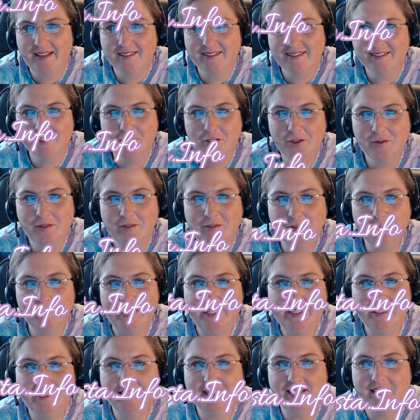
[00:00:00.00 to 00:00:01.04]
Hello,
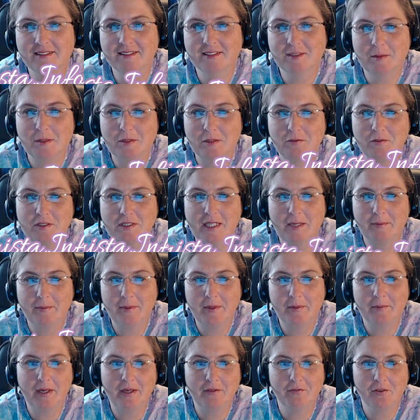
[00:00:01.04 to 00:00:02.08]
everybody. Thank you so much for
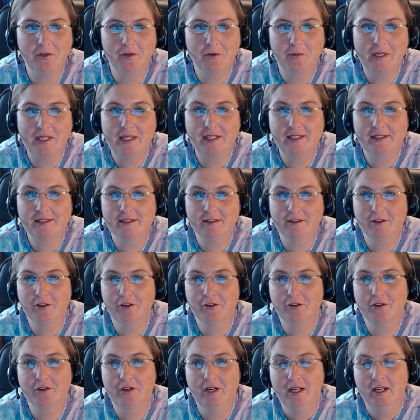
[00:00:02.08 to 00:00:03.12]
stopping by for your weekly
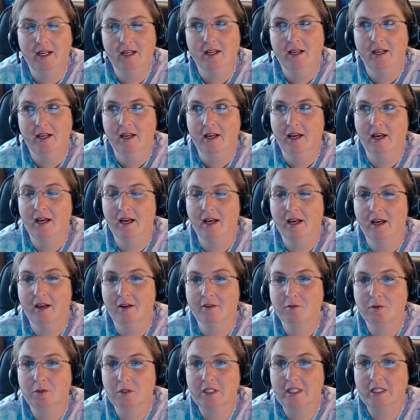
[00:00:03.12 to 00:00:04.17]
tarot
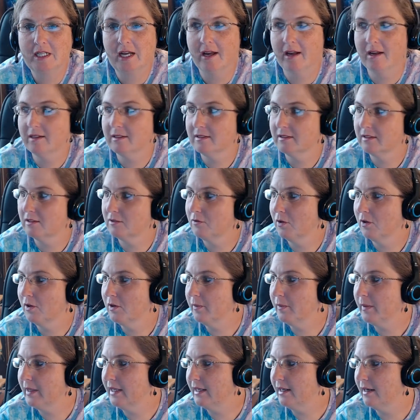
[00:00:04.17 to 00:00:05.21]
forecast for
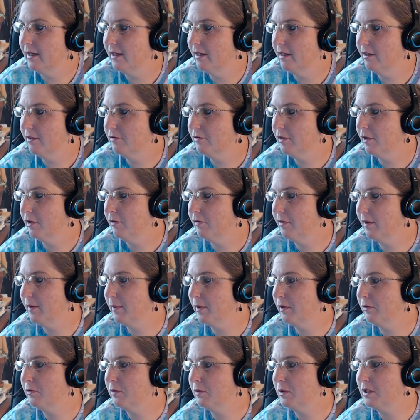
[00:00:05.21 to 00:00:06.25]
the week of
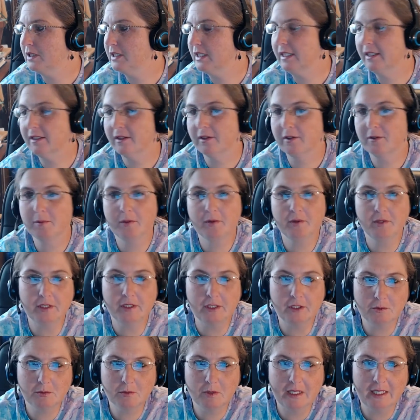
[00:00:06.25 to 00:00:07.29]
November 14th through the
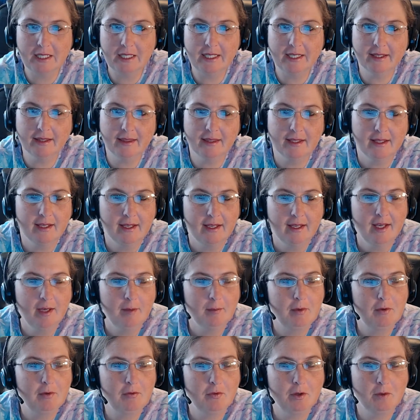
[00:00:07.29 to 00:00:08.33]
20th.
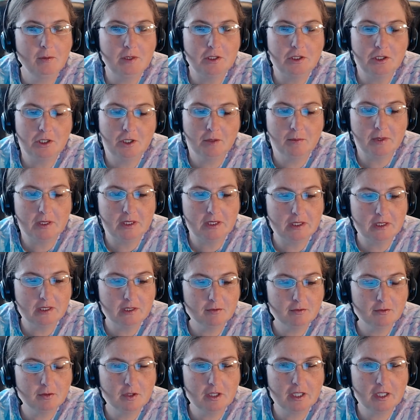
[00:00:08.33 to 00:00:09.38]
Before we jump into
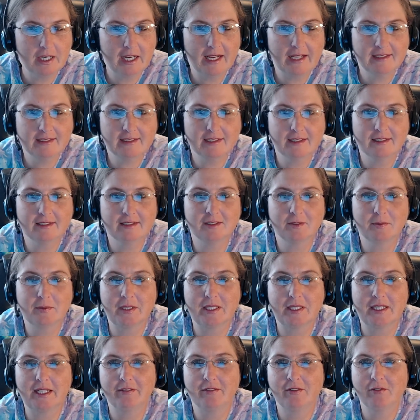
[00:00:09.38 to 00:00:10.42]
the forecast, I just
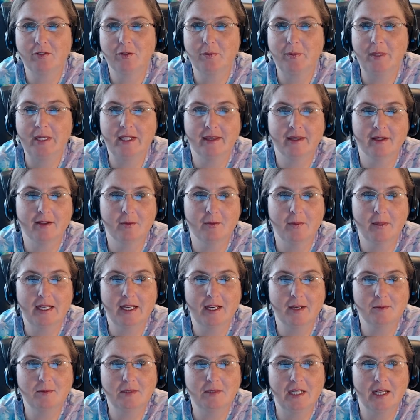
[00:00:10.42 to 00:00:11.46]
want to give everybody the quick
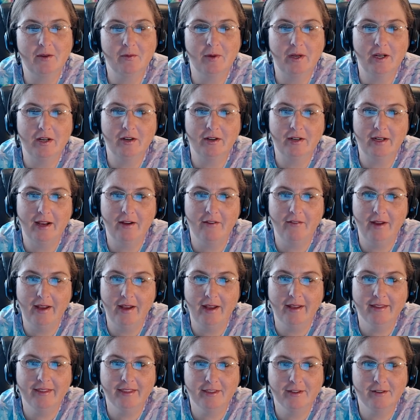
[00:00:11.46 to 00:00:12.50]
update. We are now
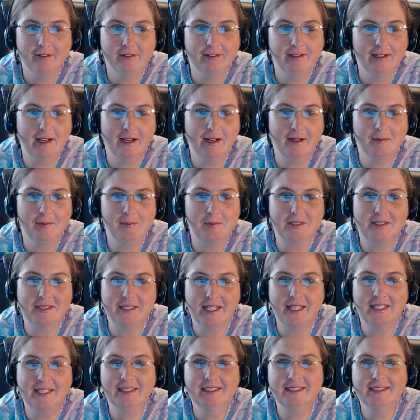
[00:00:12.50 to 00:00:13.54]
at
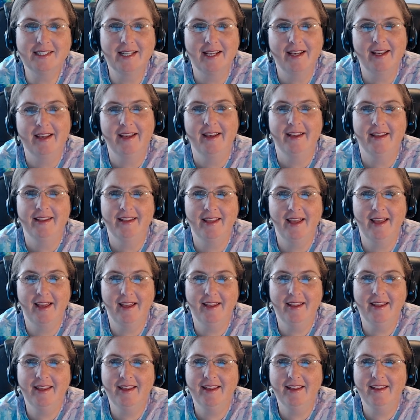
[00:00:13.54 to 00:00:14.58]
39%.
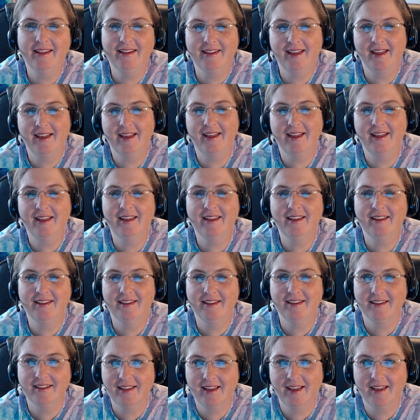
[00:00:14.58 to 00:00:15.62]
Yay,
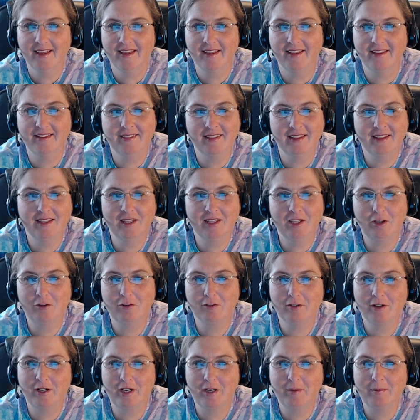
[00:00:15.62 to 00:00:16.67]
yay, yay. Thank you
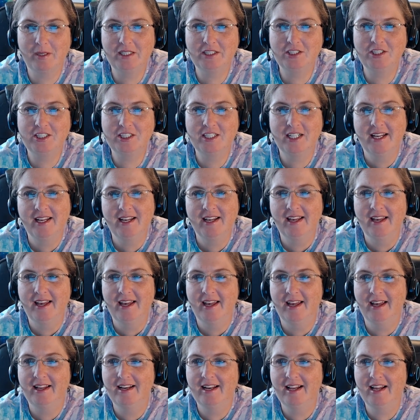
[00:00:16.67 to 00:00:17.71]
very much.
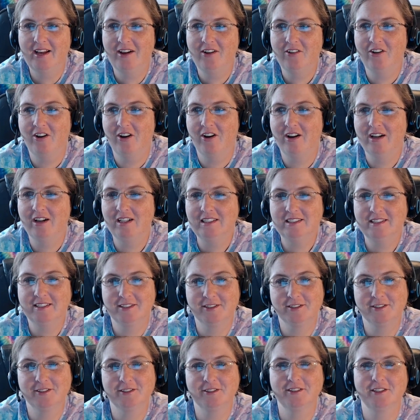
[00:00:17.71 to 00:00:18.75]
And now on
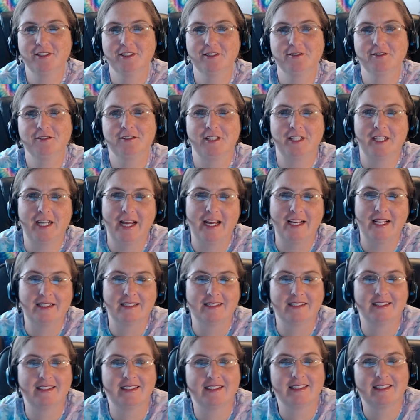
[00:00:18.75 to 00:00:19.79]
to your
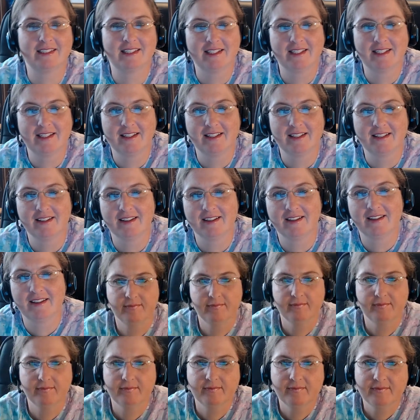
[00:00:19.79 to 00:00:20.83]
forecasts.
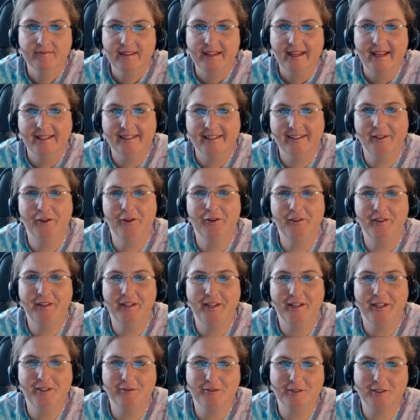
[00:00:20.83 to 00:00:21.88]
Hello
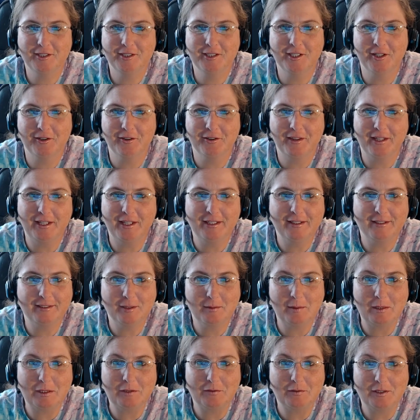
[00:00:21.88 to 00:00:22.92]
there, Virgo. Thank you
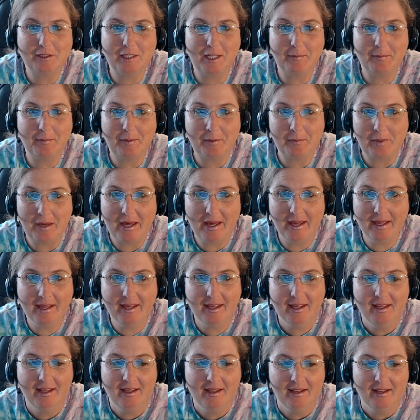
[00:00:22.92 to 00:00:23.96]
so much for stopping by.
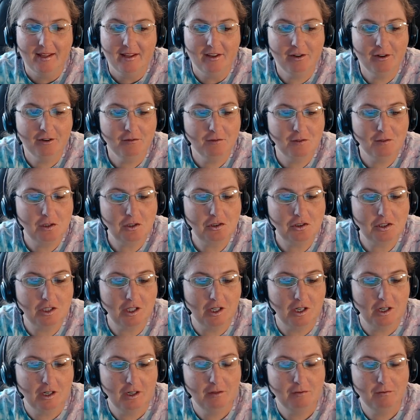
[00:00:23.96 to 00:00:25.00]
Your first
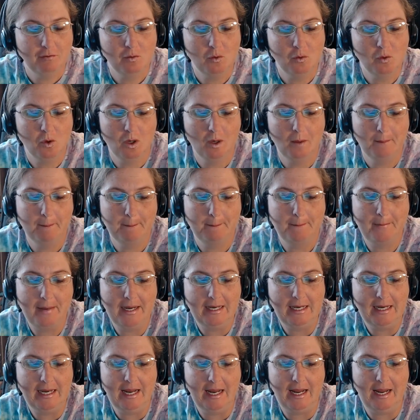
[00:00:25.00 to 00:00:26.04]
card for
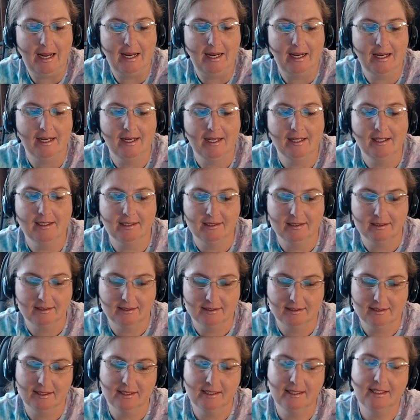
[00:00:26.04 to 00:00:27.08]
Monday
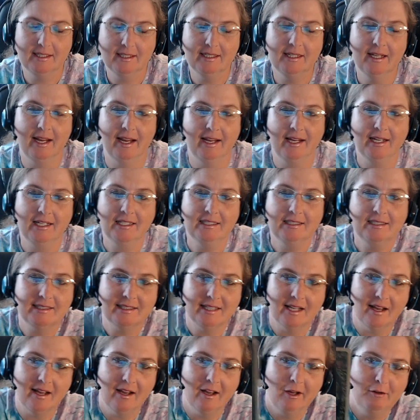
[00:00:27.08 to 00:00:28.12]
is the
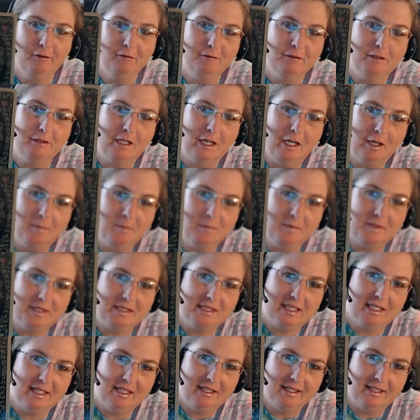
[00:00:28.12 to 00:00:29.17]
Ace of
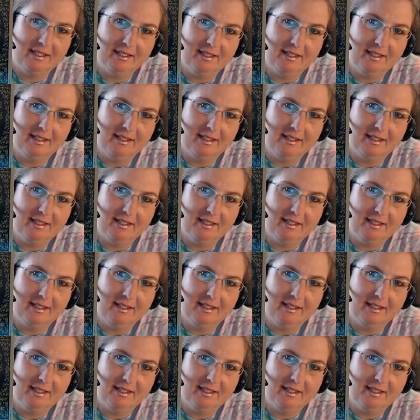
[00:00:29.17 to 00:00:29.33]
Cups.